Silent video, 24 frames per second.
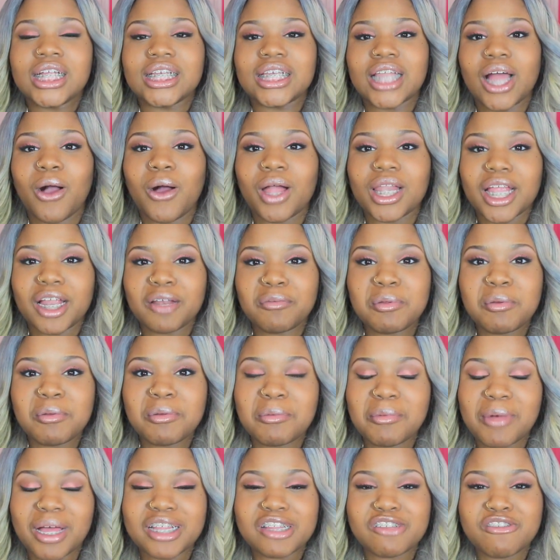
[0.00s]
Now a lot of people
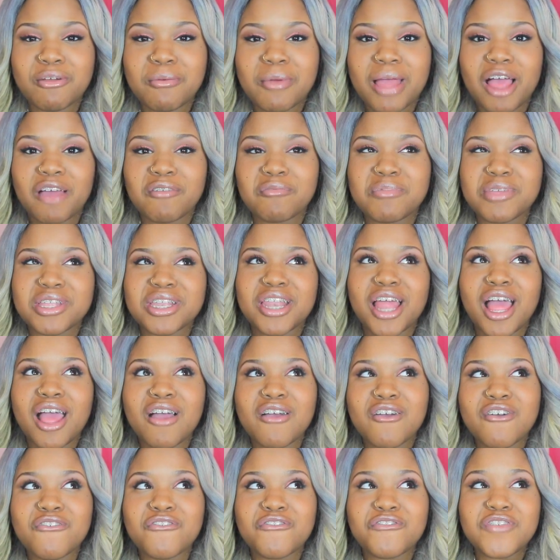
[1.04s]
on my Instagram have been
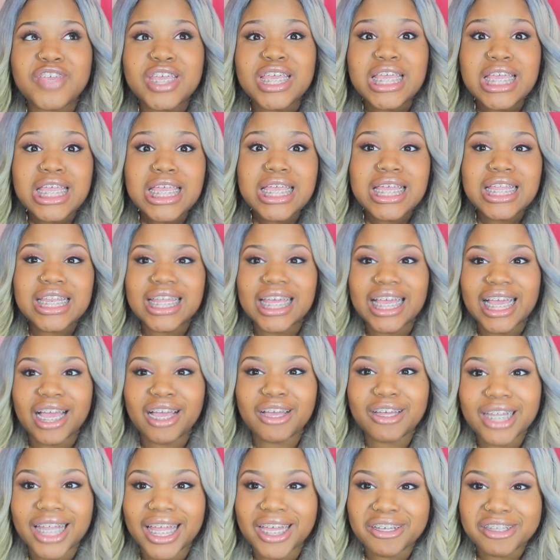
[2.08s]

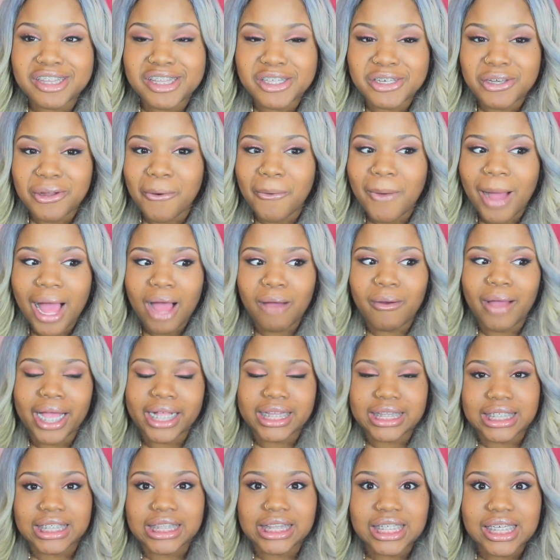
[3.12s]
fiending like to know how I
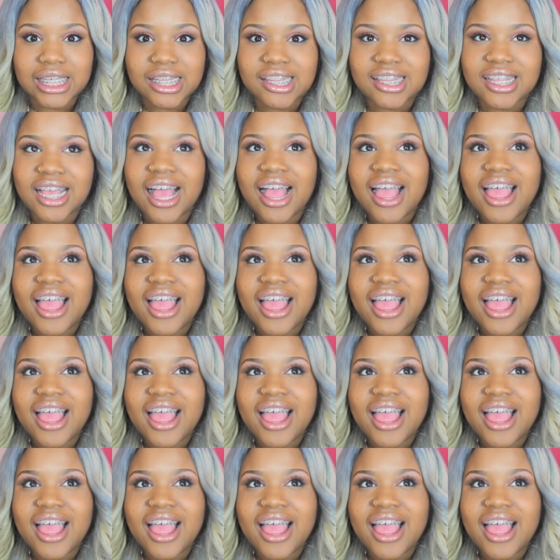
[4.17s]
did this,